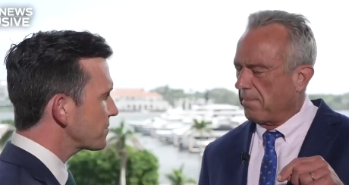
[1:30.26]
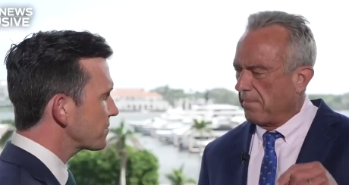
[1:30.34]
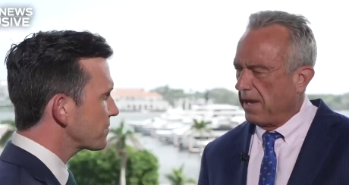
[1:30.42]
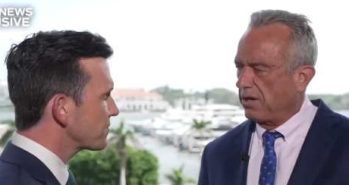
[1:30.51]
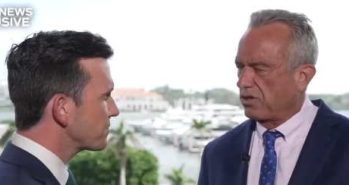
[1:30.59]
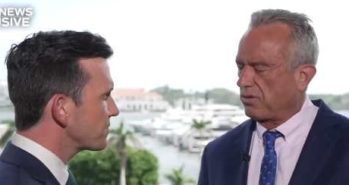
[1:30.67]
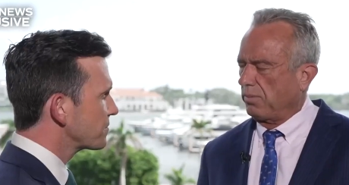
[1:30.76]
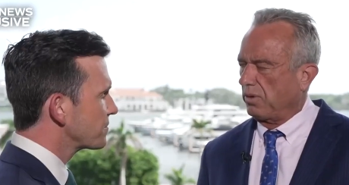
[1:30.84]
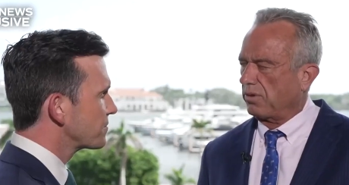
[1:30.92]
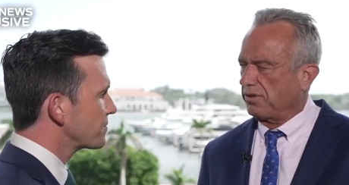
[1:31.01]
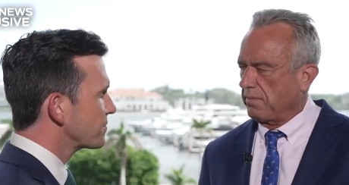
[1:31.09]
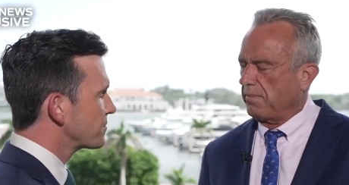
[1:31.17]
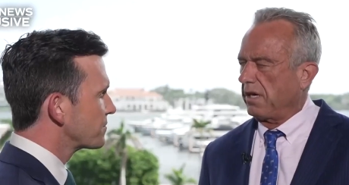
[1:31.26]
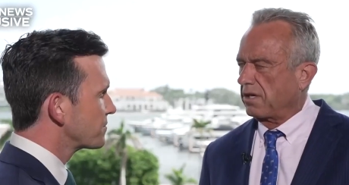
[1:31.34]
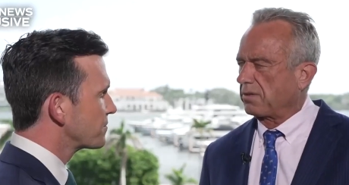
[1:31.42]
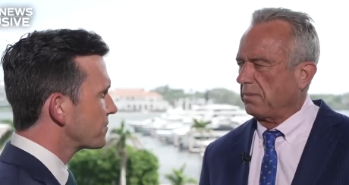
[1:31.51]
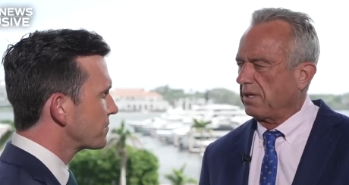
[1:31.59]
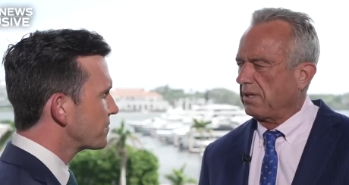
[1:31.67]
Speaker 1: measurable
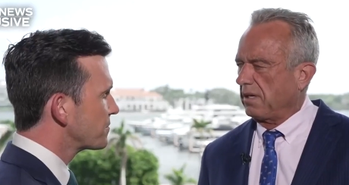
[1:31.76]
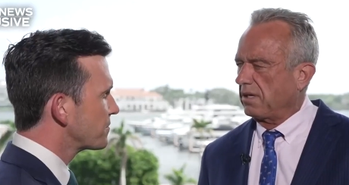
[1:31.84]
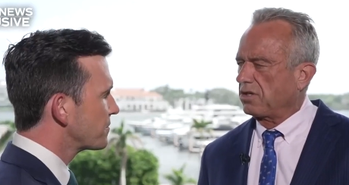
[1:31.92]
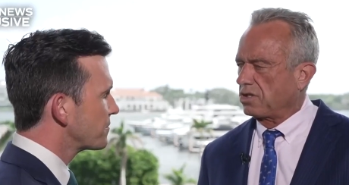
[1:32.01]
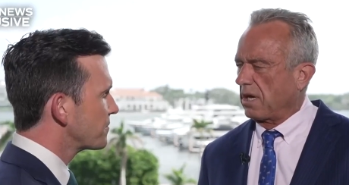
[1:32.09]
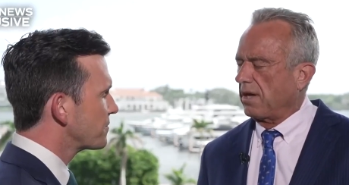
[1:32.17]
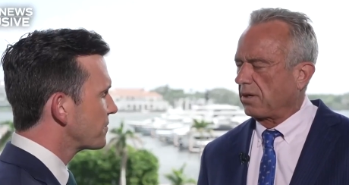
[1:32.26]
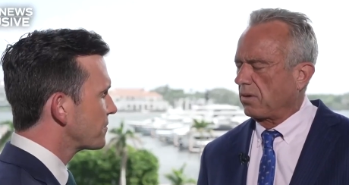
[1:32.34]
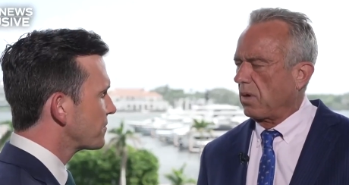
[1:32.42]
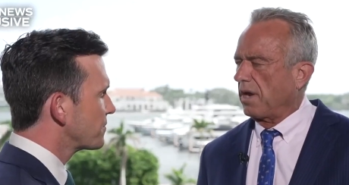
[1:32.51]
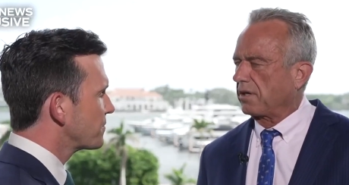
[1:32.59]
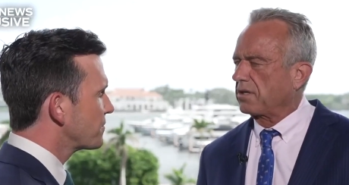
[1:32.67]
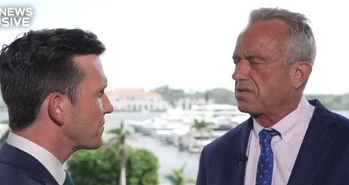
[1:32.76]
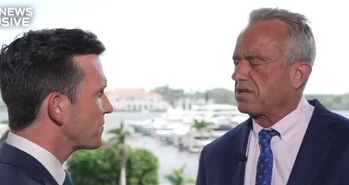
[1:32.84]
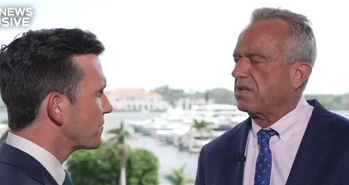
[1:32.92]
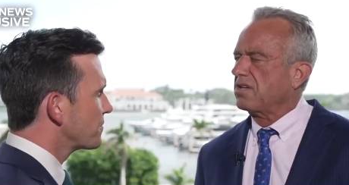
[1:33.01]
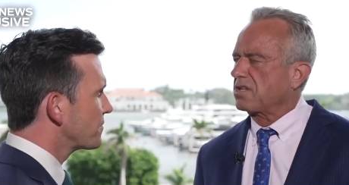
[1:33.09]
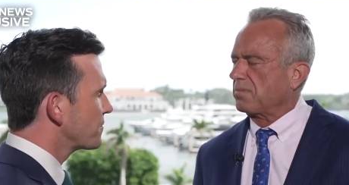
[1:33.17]
diminishment in child chronic
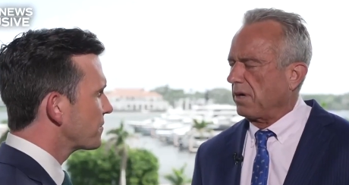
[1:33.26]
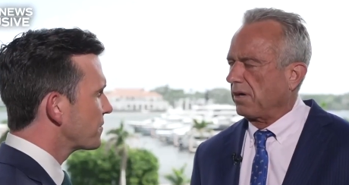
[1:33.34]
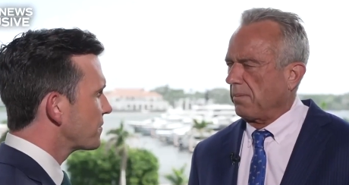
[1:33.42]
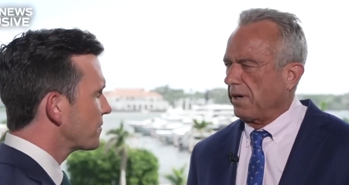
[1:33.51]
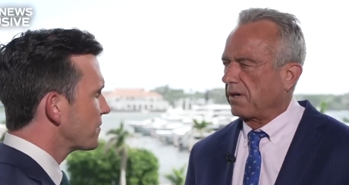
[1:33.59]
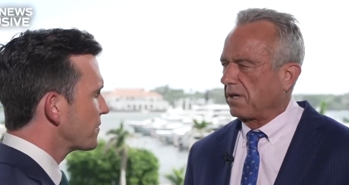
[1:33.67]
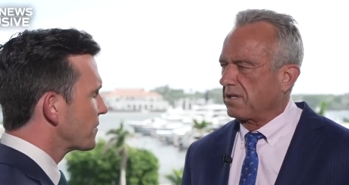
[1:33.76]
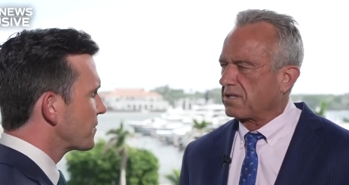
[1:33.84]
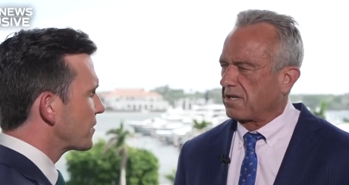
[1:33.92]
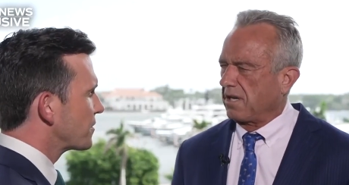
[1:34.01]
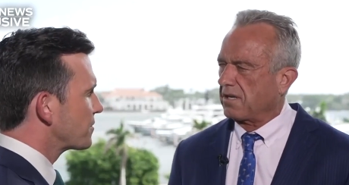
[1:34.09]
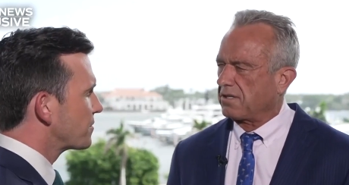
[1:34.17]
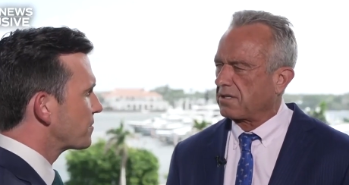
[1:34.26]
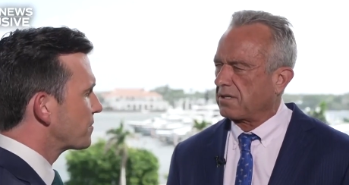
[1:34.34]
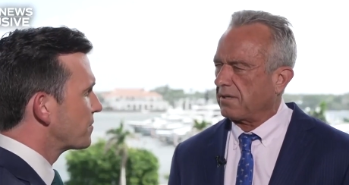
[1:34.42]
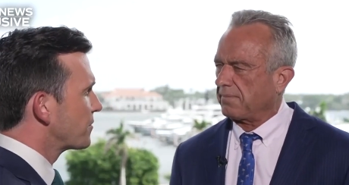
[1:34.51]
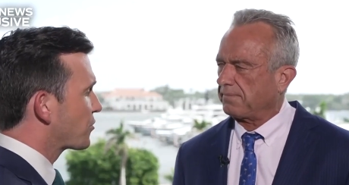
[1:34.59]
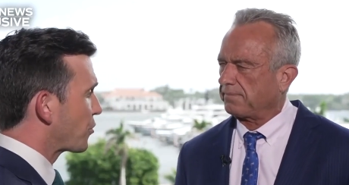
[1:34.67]
disease among America's
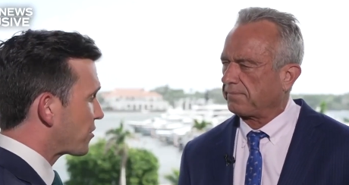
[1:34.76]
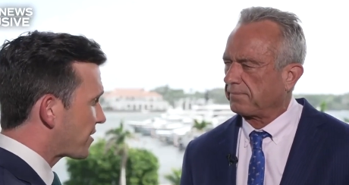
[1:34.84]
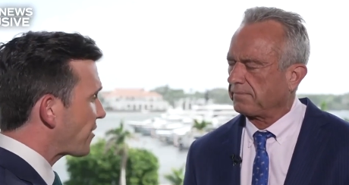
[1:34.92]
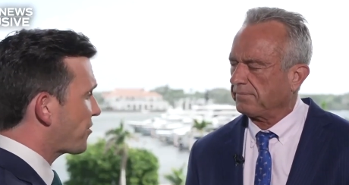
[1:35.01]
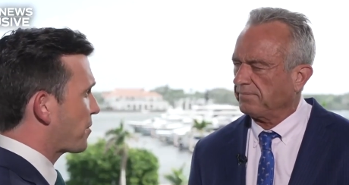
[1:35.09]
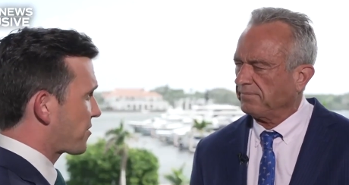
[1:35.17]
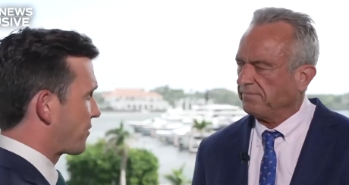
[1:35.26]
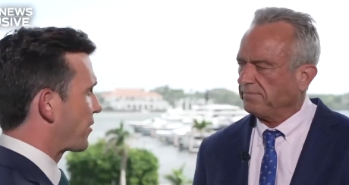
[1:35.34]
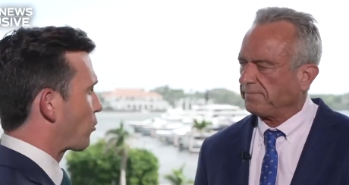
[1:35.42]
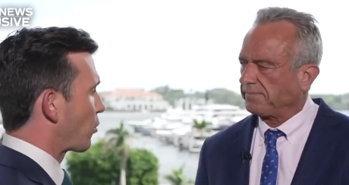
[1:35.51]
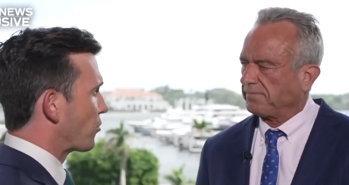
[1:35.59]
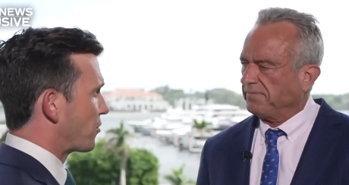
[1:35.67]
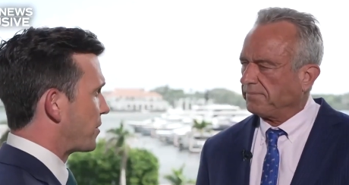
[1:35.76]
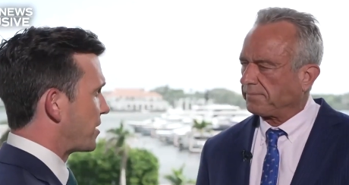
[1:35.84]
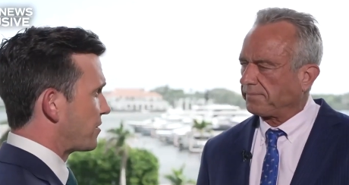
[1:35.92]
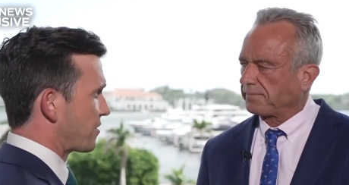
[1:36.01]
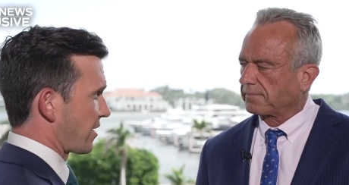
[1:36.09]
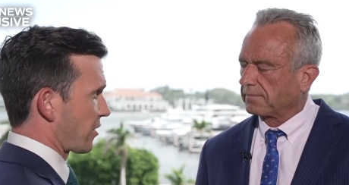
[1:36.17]
kids.
Speaker 2: So, is that specific role to
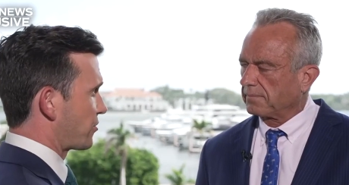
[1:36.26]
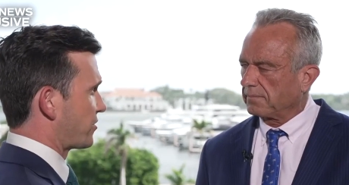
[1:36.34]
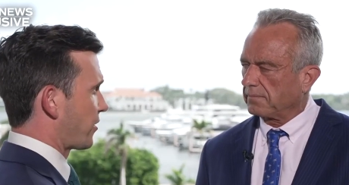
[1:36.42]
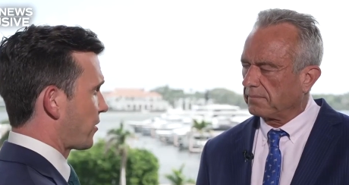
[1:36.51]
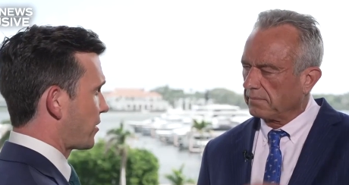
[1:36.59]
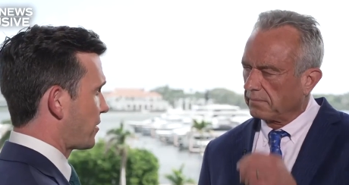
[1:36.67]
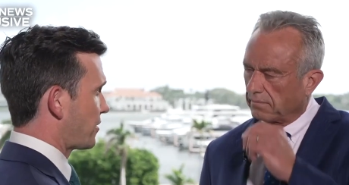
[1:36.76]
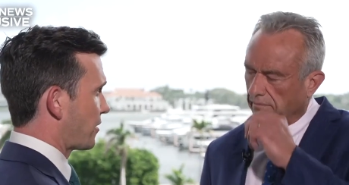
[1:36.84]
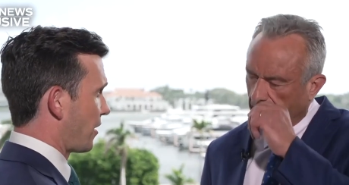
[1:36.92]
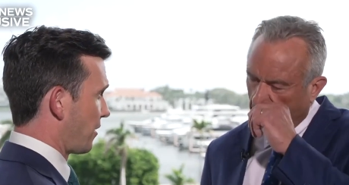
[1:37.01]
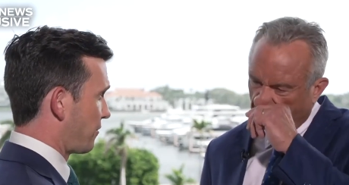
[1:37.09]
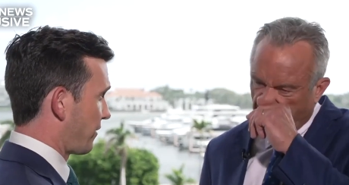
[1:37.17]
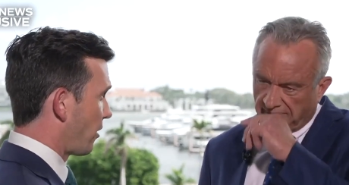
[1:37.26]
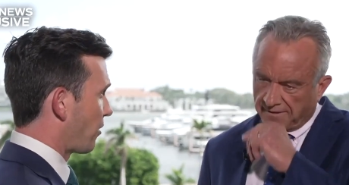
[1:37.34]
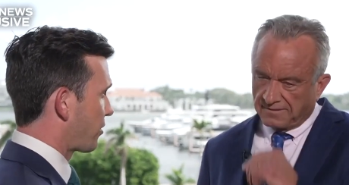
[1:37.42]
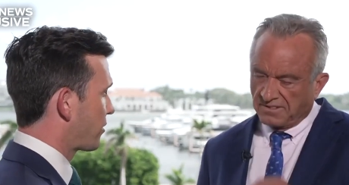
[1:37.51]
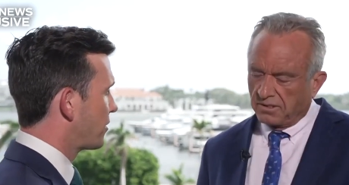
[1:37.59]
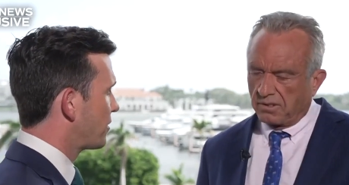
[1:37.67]
be the Secretary of
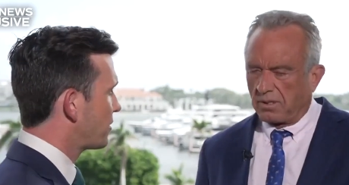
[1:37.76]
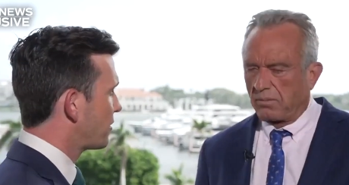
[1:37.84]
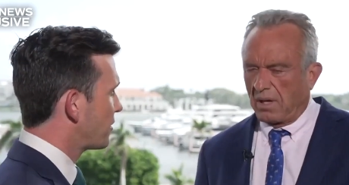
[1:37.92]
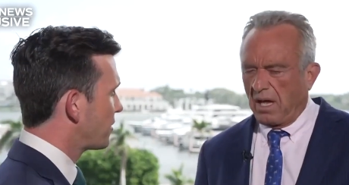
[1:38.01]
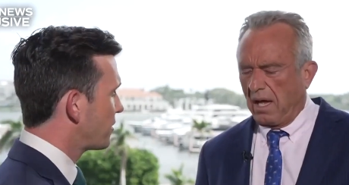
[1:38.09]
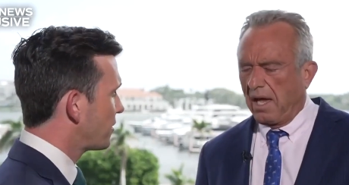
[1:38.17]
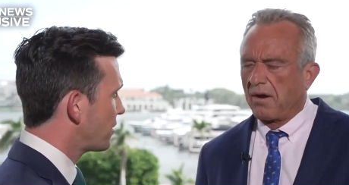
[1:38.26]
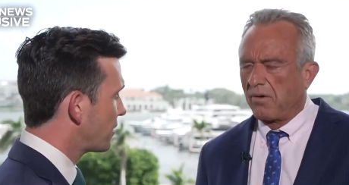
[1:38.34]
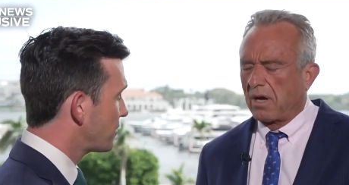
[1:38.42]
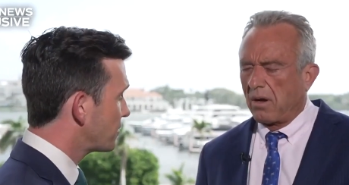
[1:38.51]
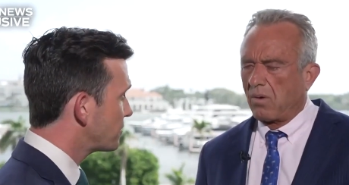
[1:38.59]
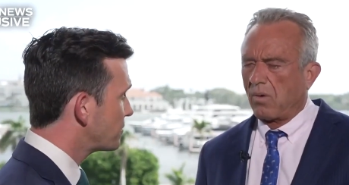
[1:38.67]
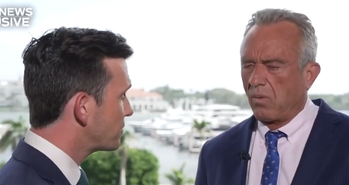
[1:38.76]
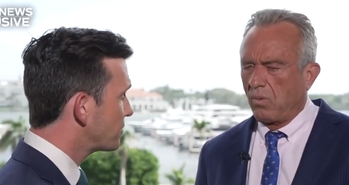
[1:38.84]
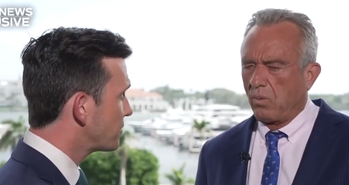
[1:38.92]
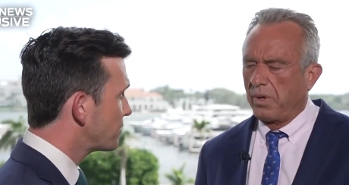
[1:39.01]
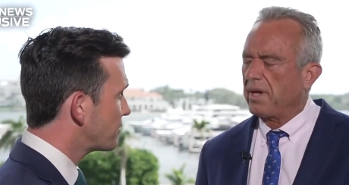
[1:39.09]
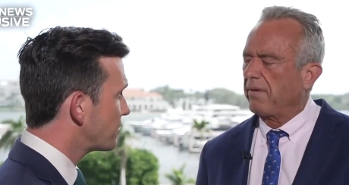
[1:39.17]
Health?
Speaker 1: I don't know.
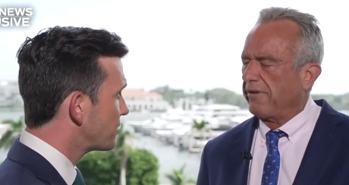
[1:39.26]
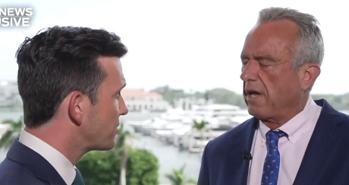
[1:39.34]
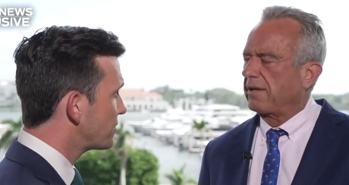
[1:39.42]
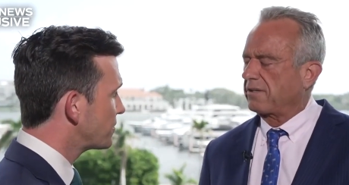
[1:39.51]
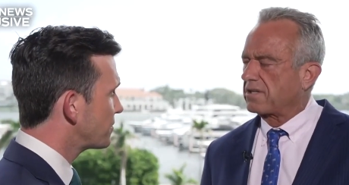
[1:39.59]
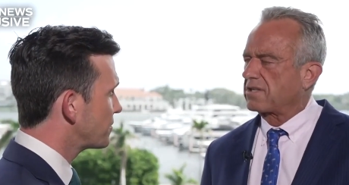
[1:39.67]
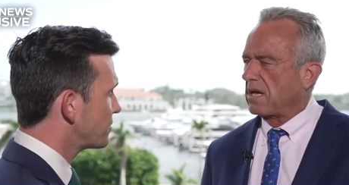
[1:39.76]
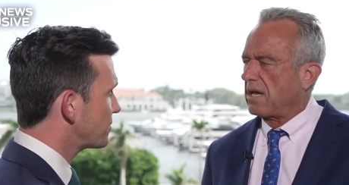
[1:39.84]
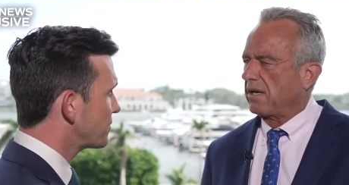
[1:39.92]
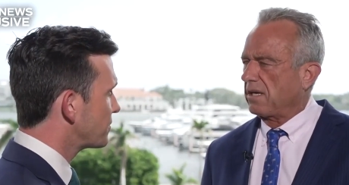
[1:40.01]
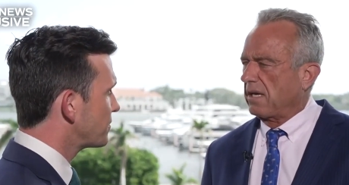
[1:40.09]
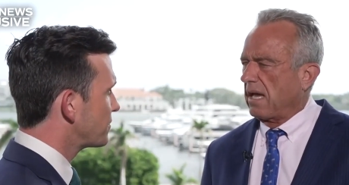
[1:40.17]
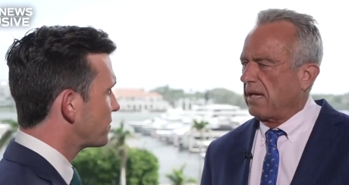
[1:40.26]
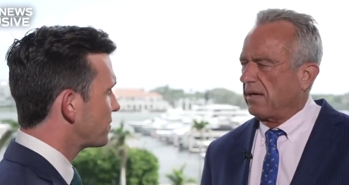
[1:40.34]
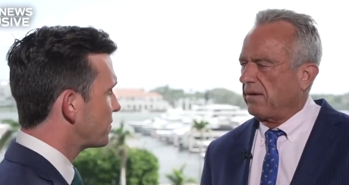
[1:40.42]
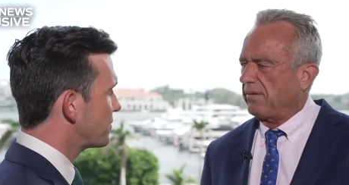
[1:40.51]
We have not decided yet